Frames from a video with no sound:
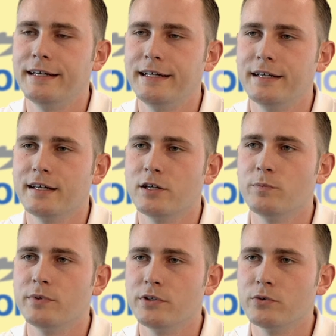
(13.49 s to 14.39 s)
and that
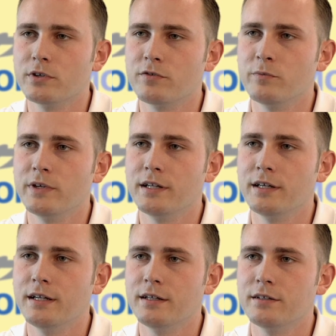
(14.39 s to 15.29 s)
opened the door for me to
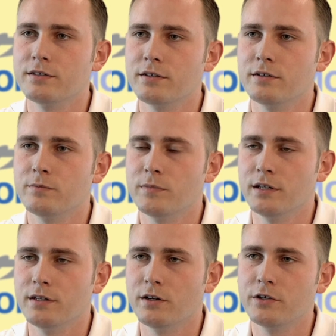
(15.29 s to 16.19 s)
get into the
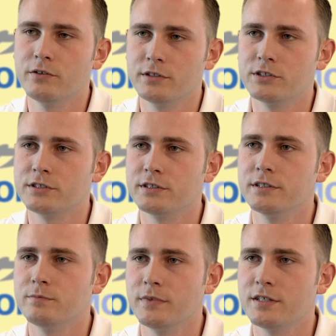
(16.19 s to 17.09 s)
auto
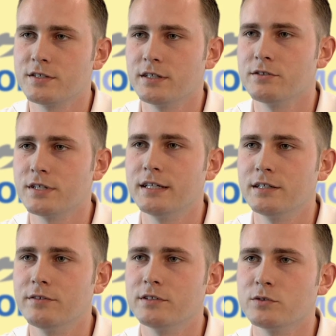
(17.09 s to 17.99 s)
industry and the sales end
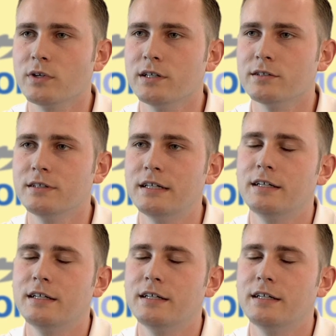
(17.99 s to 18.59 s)
of it as well.